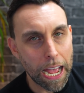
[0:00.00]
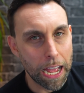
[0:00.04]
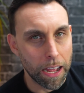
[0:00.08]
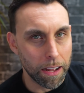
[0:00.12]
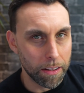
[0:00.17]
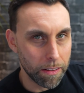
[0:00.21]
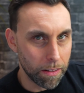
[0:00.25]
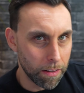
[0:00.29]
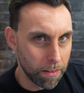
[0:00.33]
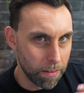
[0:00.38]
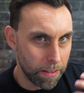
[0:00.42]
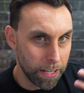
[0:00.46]

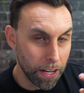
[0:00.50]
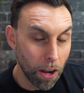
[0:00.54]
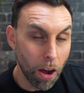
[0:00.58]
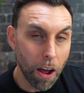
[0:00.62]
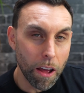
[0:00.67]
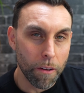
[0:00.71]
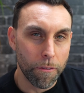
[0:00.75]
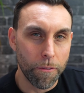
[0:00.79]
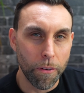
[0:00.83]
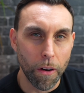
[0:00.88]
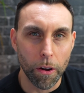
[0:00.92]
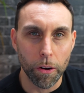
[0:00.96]
the
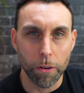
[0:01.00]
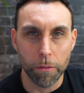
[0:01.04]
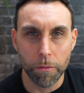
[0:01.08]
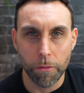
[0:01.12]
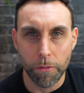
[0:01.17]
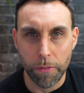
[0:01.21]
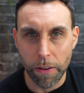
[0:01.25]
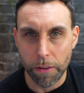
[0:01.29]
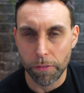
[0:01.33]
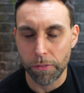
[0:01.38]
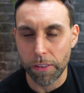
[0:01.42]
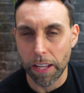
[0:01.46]
iPhone
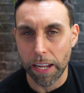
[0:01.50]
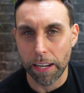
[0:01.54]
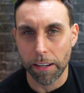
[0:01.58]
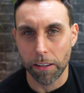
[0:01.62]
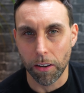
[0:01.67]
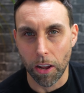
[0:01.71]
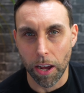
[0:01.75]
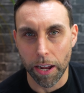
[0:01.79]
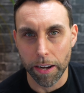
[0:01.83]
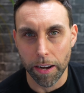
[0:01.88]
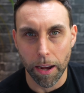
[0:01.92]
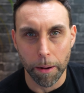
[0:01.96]
15
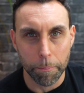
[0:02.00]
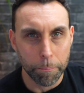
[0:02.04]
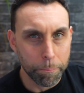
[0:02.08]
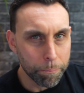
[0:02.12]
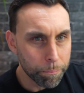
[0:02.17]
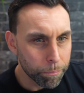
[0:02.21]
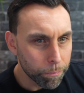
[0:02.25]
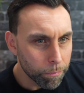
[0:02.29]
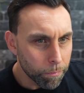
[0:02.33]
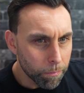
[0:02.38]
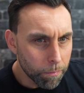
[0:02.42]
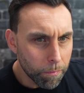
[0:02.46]
lineup
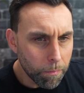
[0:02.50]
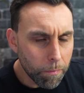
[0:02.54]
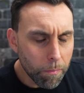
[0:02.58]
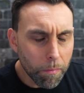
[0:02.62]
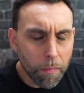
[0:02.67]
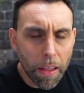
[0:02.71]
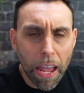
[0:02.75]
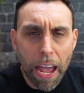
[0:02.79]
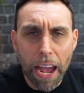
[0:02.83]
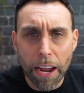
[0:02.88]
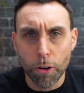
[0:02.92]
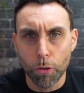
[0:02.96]

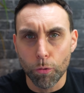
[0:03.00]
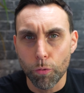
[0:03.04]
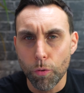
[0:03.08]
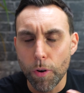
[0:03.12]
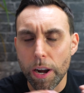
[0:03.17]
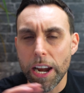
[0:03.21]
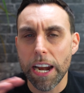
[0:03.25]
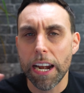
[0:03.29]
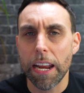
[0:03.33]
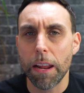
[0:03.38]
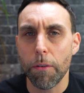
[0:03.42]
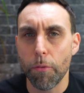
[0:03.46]
had a
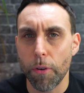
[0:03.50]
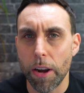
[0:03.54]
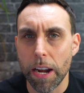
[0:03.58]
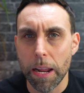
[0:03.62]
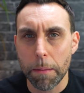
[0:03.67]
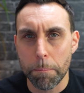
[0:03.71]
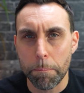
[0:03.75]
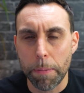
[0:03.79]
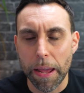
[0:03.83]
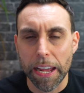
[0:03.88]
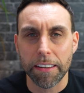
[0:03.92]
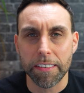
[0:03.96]
really, really
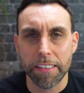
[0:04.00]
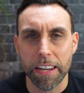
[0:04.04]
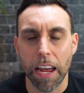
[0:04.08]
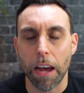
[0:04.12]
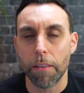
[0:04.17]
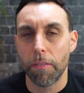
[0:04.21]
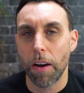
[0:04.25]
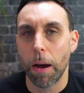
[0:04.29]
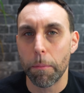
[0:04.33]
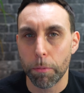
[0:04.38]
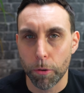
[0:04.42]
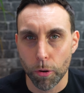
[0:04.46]
big set of
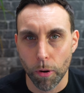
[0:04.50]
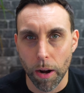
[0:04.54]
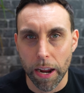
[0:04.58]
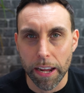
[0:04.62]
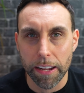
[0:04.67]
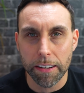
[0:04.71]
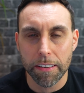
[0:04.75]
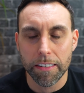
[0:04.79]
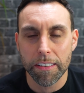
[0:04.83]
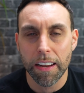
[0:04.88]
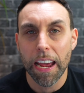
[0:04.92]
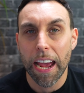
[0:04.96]

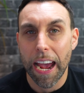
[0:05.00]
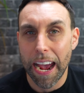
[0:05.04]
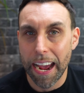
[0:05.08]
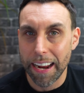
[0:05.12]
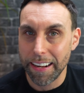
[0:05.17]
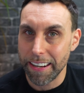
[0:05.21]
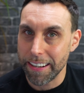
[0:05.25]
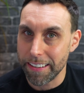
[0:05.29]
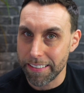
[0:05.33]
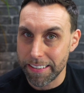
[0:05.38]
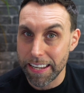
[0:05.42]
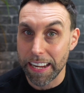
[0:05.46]
upgrades, and
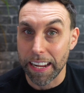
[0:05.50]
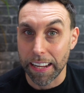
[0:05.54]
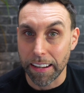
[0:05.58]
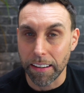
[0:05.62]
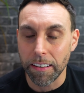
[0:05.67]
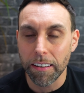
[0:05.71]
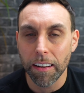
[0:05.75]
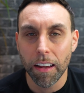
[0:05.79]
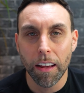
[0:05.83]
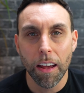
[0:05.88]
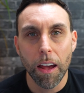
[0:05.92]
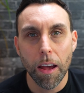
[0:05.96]
it did,
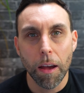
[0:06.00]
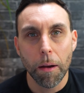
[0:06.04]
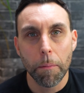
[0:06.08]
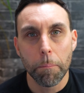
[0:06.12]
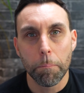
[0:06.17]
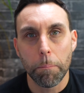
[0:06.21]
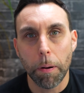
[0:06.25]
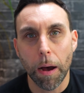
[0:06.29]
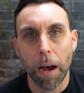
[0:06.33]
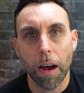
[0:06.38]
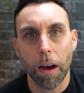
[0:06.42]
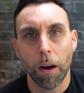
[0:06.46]

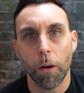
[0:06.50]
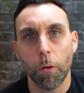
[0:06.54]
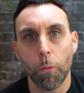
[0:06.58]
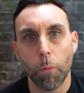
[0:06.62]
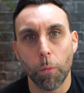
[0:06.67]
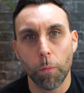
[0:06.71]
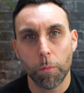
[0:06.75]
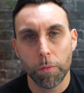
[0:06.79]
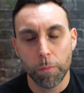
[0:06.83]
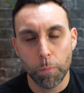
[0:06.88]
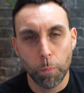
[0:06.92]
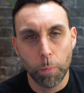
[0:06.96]
but
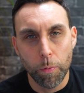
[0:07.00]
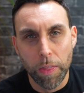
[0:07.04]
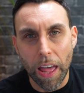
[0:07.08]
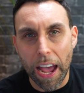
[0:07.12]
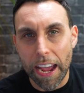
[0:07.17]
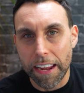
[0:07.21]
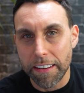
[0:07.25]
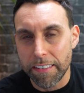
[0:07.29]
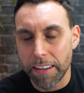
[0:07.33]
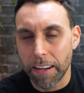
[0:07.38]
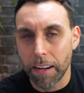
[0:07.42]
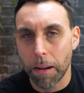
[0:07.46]
that
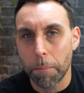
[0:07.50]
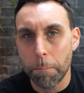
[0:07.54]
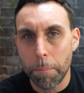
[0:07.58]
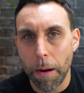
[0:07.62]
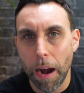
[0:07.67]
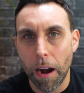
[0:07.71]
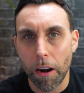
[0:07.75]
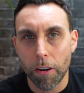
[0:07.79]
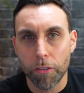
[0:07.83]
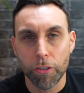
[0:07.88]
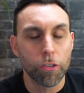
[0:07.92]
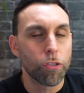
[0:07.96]
is in
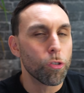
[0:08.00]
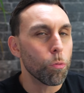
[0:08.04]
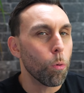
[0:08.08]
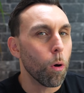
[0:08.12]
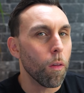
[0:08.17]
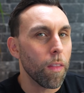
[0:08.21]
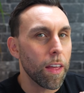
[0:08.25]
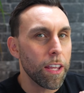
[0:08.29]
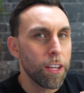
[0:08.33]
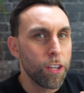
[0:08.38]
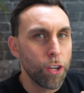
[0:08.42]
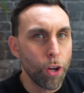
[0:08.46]
comparison to what
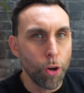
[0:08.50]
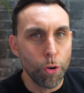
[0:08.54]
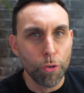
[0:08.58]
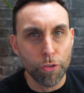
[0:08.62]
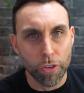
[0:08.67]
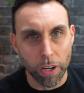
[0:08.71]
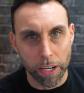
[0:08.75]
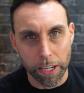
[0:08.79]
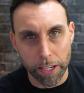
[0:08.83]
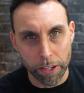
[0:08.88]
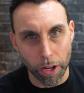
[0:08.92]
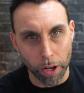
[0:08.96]
they
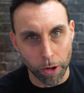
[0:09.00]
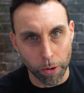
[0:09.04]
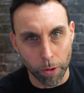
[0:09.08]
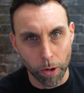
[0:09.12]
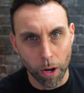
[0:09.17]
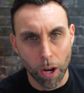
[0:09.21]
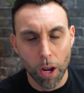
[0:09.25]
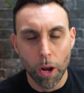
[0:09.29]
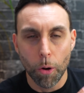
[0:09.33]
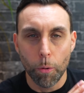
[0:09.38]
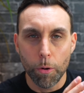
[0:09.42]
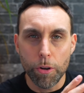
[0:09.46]
usually do.
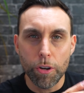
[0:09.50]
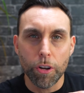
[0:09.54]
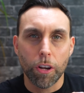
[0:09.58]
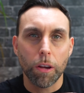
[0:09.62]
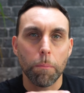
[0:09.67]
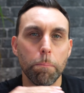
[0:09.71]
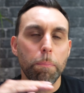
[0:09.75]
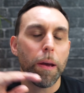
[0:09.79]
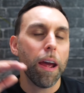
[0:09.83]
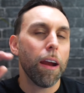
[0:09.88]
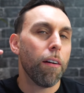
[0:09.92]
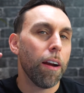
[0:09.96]
When you
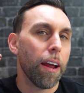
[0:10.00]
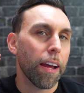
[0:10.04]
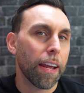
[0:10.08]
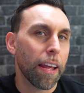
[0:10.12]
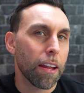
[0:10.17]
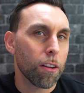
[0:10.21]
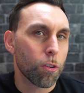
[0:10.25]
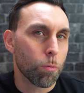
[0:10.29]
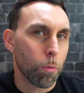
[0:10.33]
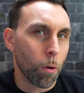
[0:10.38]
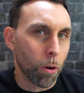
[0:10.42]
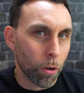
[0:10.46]
compare it
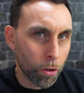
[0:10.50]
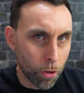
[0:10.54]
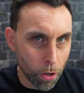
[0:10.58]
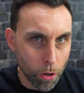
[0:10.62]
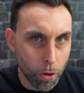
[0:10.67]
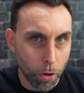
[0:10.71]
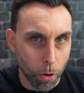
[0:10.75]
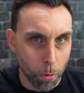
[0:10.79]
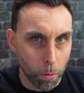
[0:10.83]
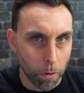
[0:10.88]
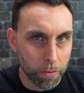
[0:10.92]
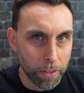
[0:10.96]
against what
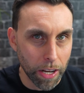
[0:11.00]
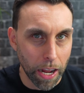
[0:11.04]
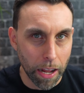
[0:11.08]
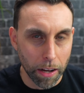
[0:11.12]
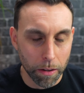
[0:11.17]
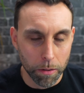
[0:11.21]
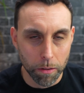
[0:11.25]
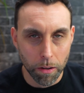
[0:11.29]
Google have done,